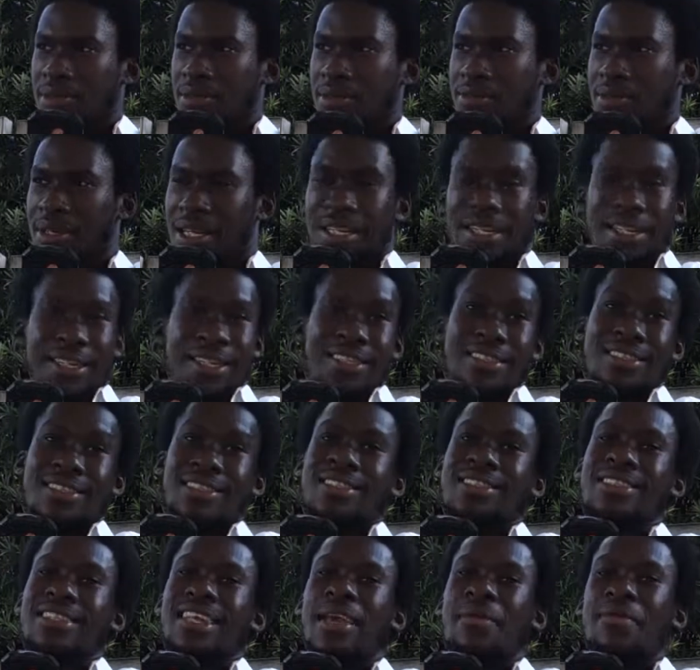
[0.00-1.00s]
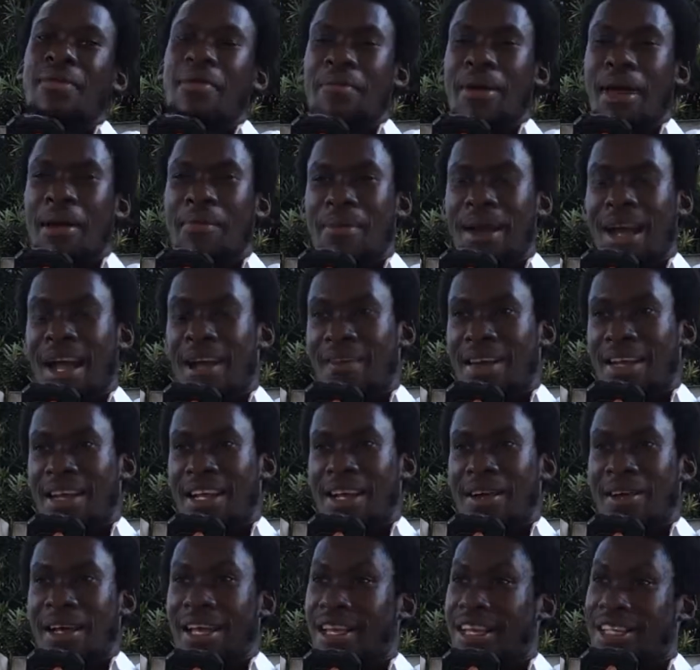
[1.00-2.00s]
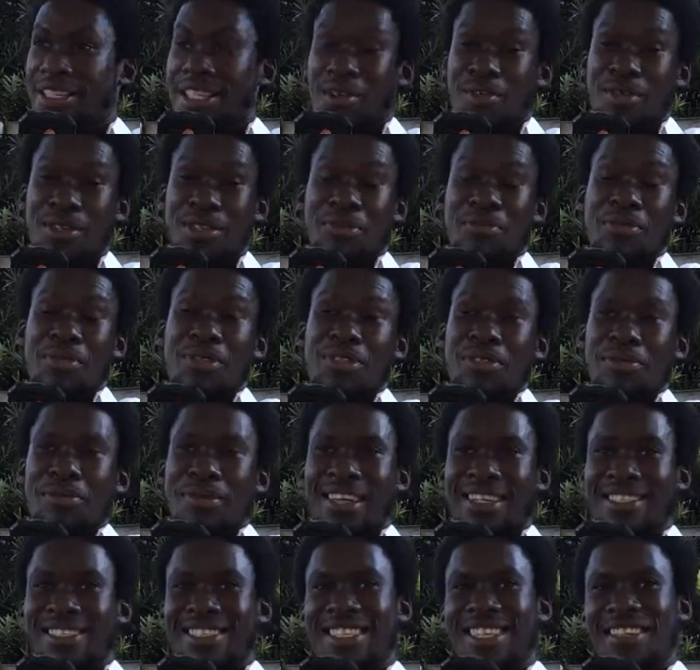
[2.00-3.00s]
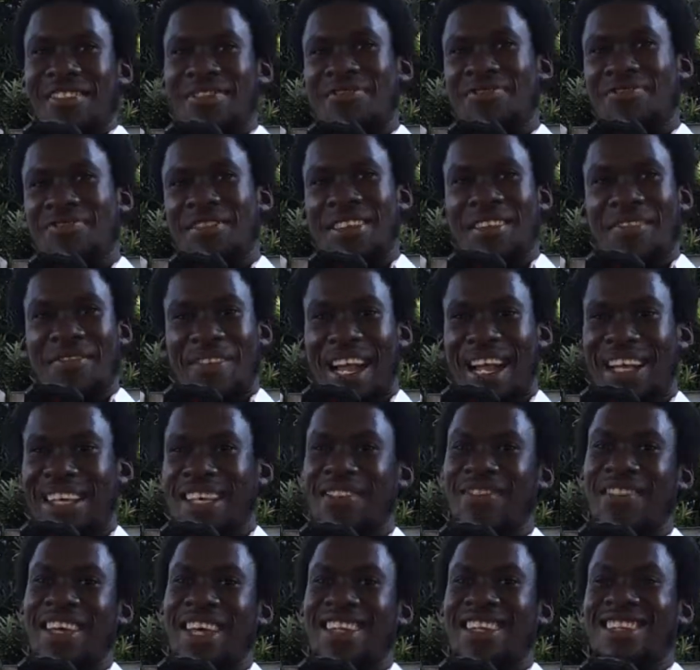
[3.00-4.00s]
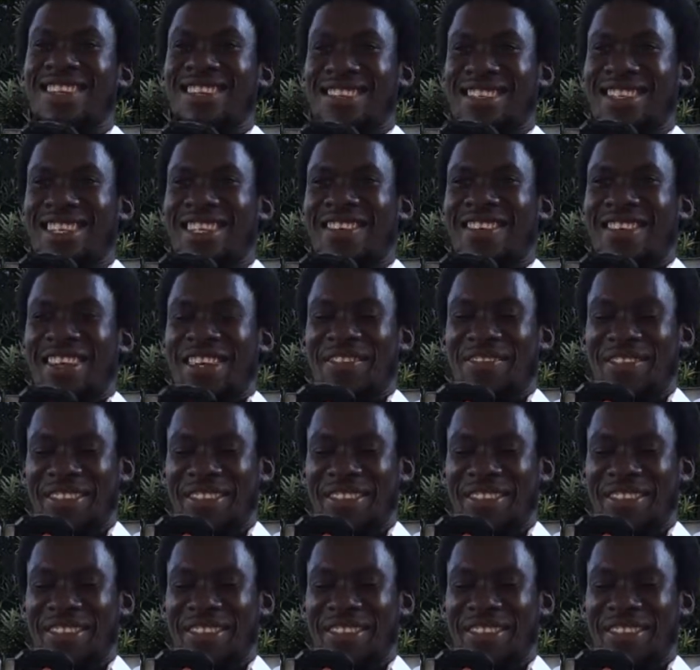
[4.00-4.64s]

Well, it's escaping my mind right now. I guess I wasn't supposed to mention them, but I'll keep that a little secret.